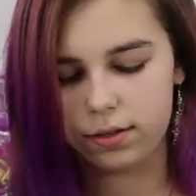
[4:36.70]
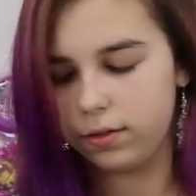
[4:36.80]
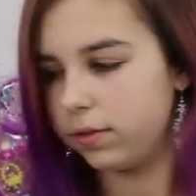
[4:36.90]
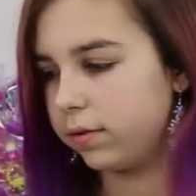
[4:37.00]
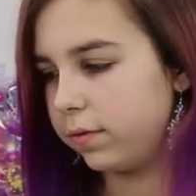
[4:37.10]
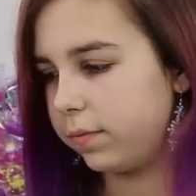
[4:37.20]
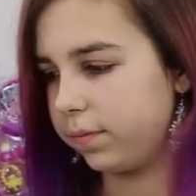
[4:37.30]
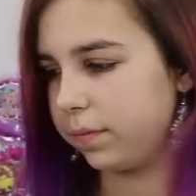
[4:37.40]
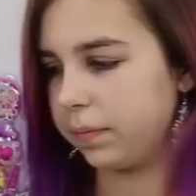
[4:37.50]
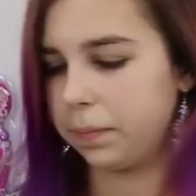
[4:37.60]

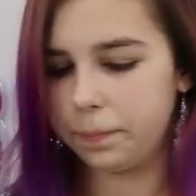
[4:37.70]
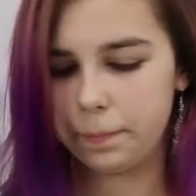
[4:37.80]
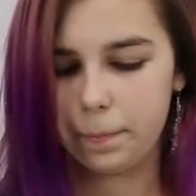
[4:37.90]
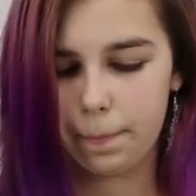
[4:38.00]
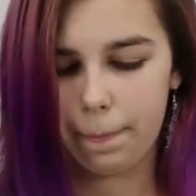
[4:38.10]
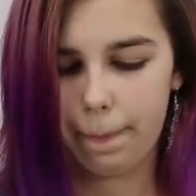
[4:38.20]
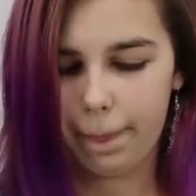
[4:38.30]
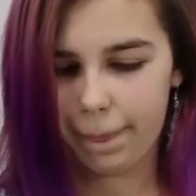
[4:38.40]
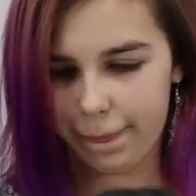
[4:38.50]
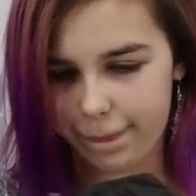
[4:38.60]

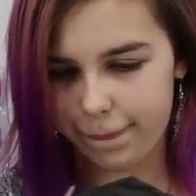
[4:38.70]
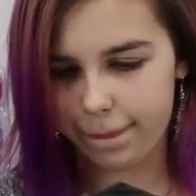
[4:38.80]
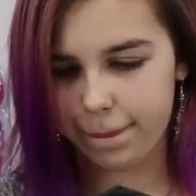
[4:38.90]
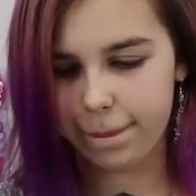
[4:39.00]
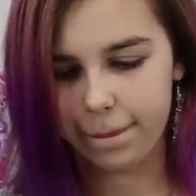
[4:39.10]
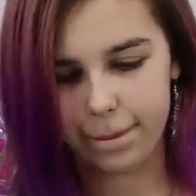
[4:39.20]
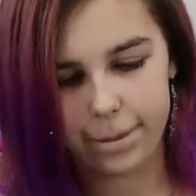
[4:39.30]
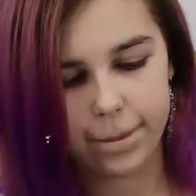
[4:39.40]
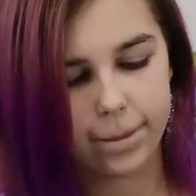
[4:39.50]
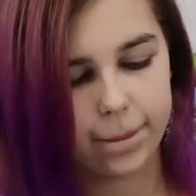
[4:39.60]

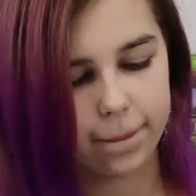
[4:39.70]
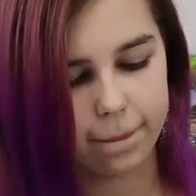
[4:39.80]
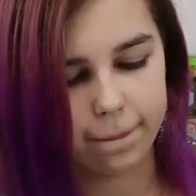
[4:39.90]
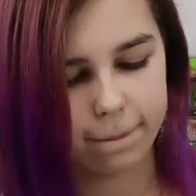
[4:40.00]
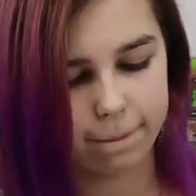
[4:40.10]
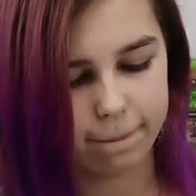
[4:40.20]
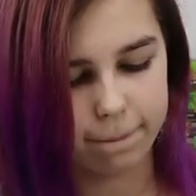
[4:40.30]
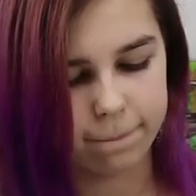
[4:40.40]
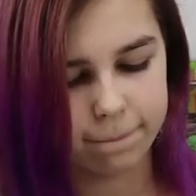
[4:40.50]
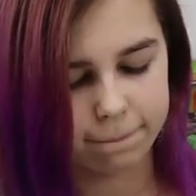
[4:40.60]

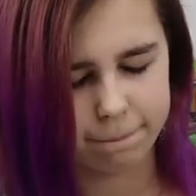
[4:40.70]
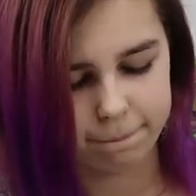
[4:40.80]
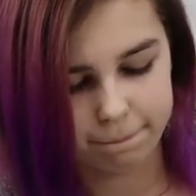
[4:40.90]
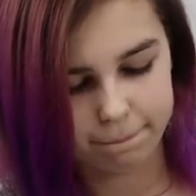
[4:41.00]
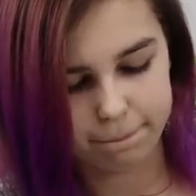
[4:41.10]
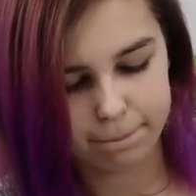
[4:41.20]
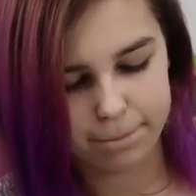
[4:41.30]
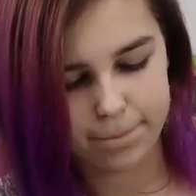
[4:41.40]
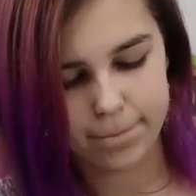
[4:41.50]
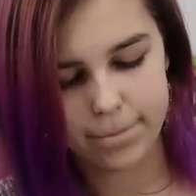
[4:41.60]

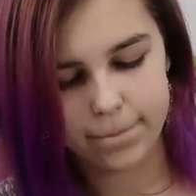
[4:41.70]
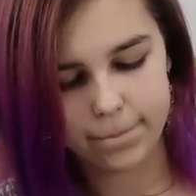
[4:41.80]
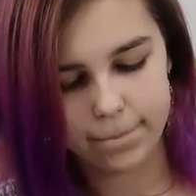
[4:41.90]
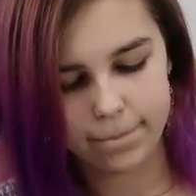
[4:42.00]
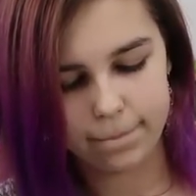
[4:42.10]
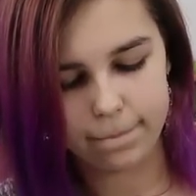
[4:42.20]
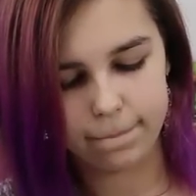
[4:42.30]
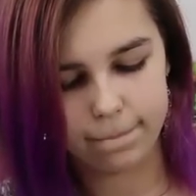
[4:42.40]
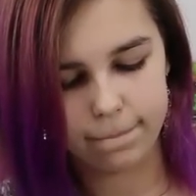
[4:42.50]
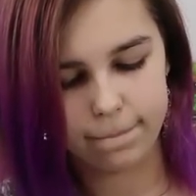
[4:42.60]

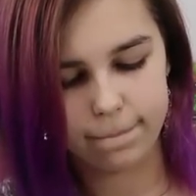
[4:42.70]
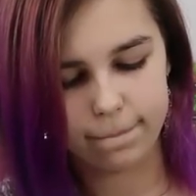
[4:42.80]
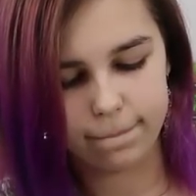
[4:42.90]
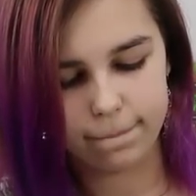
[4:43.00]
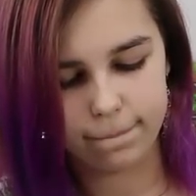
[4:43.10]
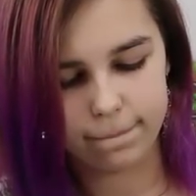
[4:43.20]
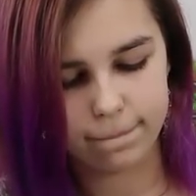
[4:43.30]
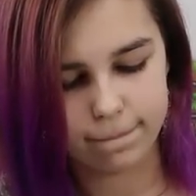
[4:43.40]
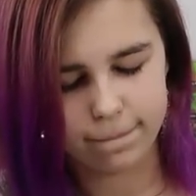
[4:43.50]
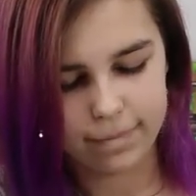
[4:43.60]

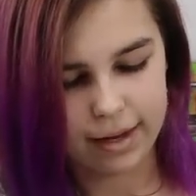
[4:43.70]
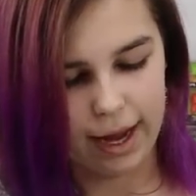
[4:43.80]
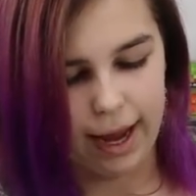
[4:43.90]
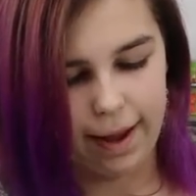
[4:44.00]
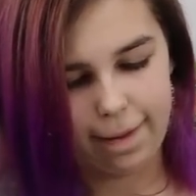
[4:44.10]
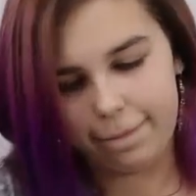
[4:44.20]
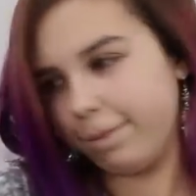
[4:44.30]
Nothing is said.